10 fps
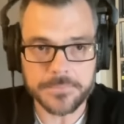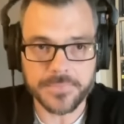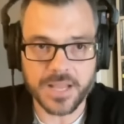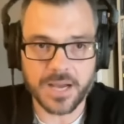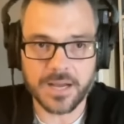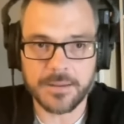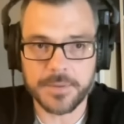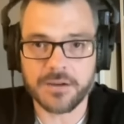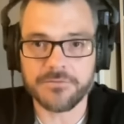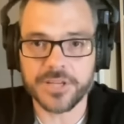
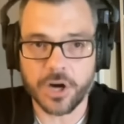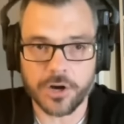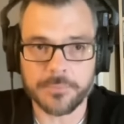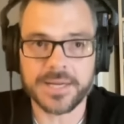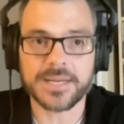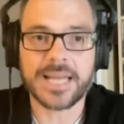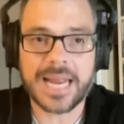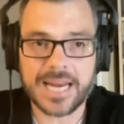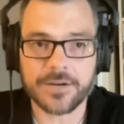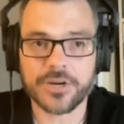of the arming.
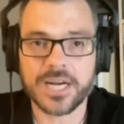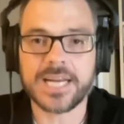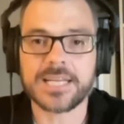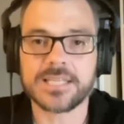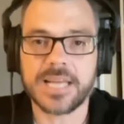Hand grenades